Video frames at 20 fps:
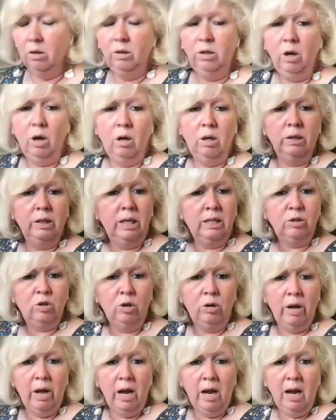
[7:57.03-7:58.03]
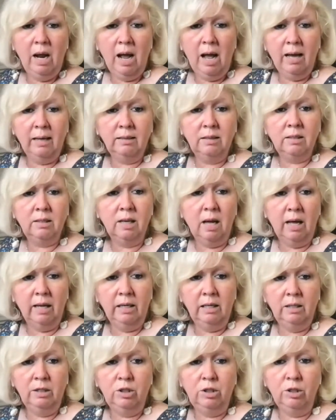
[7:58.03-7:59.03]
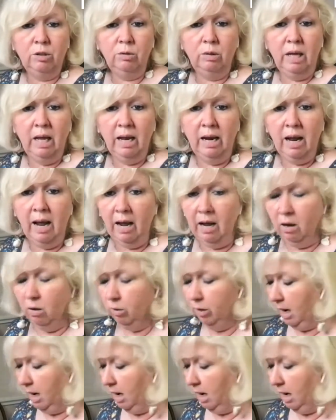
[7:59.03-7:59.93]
Y'all, yesterday I decided to get out